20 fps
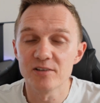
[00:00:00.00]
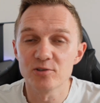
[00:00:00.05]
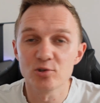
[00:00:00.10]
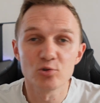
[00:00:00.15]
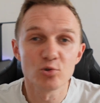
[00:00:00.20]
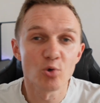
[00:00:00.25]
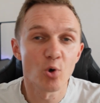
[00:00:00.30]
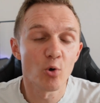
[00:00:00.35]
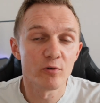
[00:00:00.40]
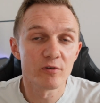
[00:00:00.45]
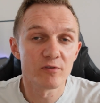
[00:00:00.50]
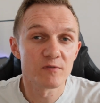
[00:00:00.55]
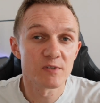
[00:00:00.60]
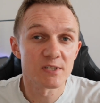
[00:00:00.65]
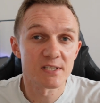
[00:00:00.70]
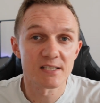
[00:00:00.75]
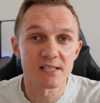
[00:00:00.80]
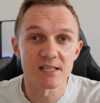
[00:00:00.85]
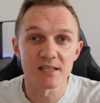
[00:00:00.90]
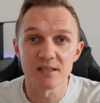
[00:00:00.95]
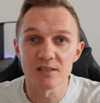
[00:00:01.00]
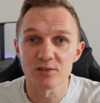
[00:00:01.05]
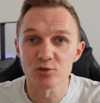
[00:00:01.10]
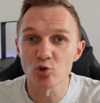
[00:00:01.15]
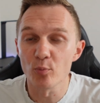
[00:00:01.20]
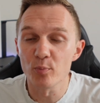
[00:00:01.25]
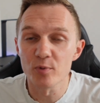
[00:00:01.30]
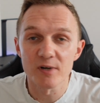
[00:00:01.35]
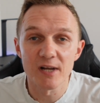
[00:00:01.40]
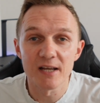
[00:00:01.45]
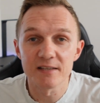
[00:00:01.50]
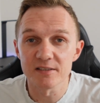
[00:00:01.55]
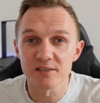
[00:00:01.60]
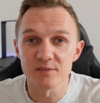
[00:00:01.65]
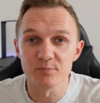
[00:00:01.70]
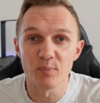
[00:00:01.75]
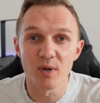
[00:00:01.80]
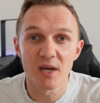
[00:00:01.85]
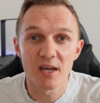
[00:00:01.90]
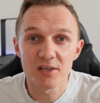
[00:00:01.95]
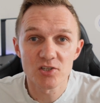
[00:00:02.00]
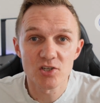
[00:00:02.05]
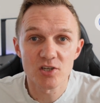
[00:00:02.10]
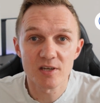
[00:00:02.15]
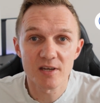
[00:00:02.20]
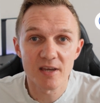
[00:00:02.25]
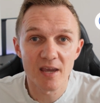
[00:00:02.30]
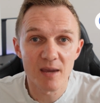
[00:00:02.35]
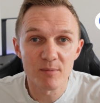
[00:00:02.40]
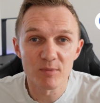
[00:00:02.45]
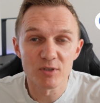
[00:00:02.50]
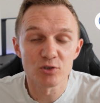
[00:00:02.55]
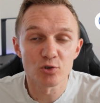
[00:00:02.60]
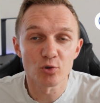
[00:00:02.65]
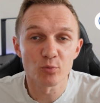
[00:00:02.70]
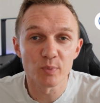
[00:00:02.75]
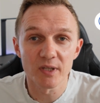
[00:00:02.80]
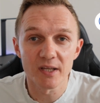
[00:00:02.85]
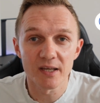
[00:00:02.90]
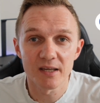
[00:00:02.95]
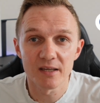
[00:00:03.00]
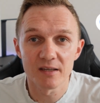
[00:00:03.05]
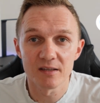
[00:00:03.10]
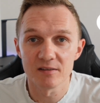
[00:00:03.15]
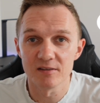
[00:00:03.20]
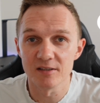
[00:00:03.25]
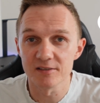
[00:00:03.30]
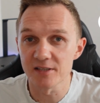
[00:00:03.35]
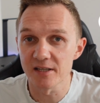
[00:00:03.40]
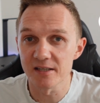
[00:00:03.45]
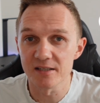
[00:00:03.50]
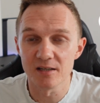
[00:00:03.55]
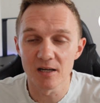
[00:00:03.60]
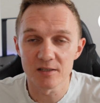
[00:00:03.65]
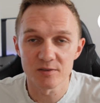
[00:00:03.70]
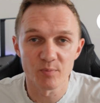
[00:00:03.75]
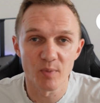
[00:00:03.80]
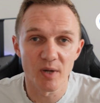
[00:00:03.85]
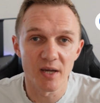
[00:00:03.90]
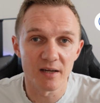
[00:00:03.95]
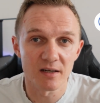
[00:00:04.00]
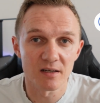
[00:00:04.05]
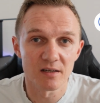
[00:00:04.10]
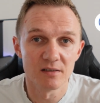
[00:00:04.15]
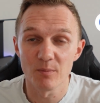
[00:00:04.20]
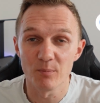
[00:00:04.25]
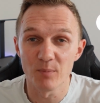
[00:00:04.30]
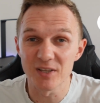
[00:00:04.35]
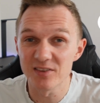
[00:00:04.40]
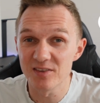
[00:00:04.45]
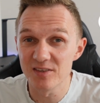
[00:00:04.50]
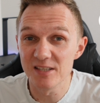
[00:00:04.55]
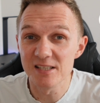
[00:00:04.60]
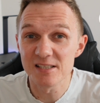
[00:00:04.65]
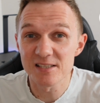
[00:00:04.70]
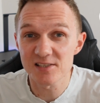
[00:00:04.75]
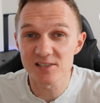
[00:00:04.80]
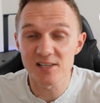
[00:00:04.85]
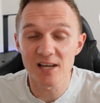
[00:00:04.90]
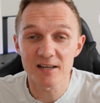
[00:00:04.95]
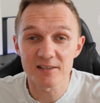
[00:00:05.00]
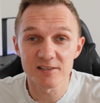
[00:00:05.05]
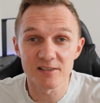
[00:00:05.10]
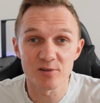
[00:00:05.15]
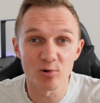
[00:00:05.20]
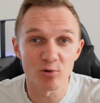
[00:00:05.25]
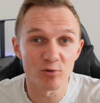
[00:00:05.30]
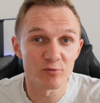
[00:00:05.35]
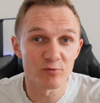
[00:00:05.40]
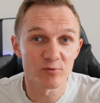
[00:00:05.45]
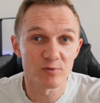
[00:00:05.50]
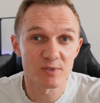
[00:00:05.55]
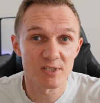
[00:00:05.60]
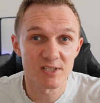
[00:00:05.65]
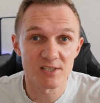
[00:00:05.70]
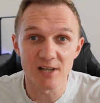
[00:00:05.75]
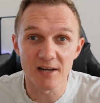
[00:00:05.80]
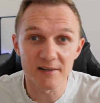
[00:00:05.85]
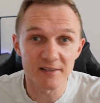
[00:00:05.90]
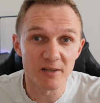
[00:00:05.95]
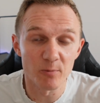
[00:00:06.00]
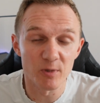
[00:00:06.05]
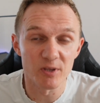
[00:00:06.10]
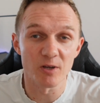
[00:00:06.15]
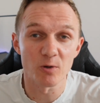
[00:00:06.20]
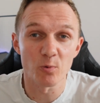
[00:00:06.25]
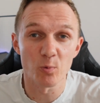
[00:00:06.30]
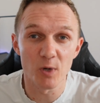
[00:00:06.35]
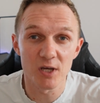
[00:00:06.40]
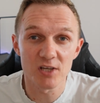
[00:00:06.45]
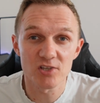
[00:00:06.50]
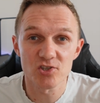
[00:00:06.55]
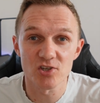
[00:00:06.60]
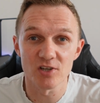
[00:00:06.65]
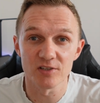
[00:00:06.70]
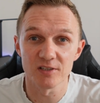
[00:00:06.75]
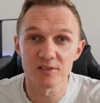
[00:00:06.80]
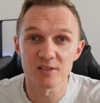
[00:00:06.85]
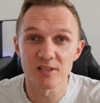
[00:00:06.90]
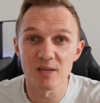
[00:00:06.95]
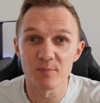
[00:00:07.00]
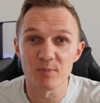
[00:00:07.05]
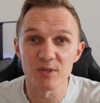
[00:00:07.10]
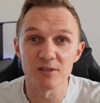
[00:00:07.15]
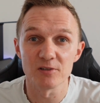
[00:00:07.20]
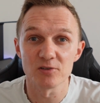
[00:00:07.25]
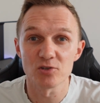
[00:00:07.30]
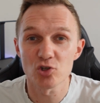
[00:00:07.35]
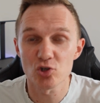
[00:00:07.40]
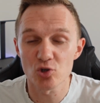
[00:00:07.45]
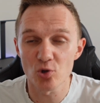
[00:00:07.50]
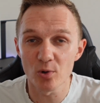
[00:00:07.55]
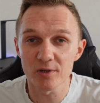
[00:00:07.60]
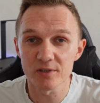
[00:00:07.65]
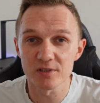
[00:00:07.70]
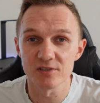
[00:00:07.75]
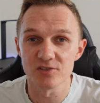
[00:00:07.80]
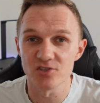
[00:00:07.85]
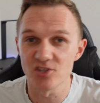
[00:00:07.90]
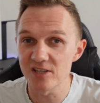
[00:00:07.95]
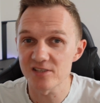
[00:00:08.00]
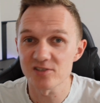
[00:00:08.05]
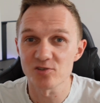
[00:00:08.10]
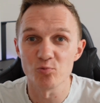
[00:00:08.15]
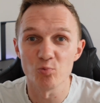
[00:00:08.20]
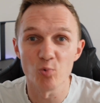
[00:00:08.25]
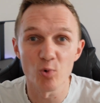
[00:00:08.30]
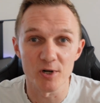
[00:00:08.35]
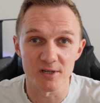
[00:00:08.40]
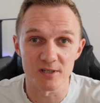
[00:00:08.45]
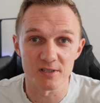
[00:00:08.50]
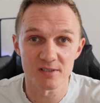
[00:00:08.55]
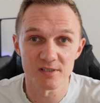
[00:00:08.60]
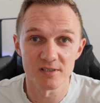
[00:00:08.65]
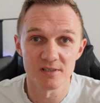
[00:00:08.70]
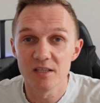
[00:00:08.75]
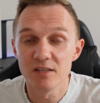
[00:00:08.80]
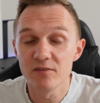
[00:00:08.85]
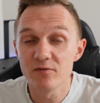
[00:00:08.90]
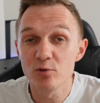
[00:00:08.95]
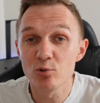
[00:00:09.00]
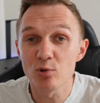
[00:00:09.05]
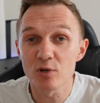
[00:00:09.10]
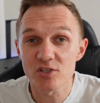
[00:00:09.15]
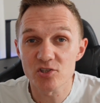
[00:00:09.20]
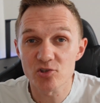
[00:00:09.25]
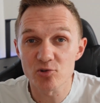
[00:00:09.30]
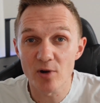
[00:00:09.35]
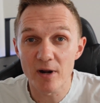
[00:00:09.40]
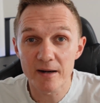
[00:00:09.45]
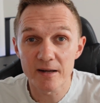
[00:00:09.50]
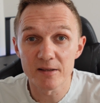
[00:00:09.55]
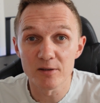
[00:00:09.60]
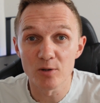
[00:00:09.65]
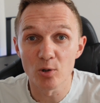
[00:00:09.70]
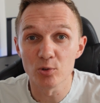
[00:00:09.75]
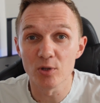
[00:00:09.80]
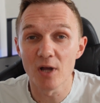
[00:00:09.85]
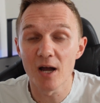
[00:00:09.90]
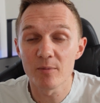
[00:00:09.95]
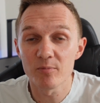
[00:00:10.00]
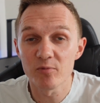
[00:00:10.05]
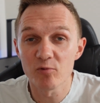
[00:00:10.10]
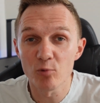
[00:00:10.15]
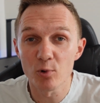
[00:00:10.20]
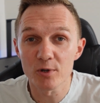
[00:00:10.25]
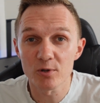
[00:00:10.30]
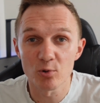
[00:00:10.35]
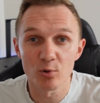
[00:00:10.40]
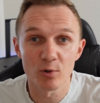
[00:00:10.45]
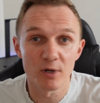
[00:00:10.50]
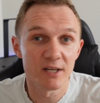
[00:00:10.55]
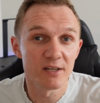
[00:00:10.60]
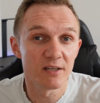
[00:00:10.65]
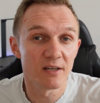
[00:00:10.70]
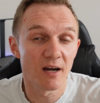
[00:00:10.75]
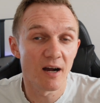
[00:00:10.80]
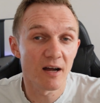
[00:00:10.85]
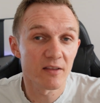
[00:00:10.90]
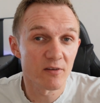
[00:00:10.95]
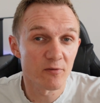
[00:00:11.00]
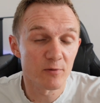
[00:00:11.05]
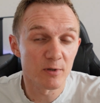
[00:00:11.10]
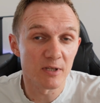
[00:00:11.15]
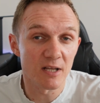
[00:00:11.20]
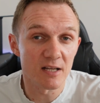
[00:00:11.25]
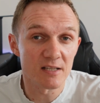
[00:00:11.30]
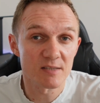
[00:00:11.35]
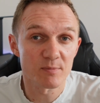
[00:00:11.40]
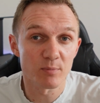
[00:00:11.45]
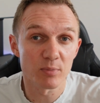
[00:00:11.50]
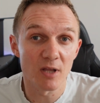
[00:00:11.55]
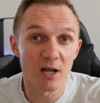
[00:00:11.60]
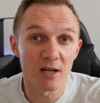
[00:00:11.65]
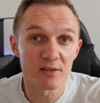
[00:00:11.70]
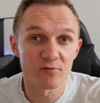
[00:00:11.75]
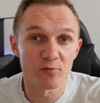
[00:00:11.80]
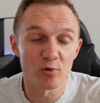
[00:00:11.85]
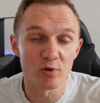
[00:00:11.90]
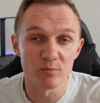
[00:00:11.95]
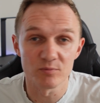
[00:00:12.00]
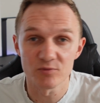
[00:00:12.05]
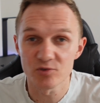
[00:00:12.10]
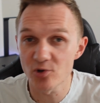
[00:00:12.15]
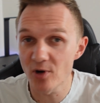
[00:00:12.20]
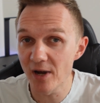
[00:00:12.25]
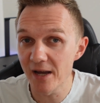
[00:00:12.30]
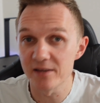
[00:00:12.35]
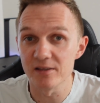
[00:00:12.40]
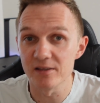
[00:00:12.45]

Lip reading: don't know if it's a top-rated badge came into play that I got back, but this tactic of starting with a question and keeping it short just works. If you are struggling on Upwork or any other freelance platform, try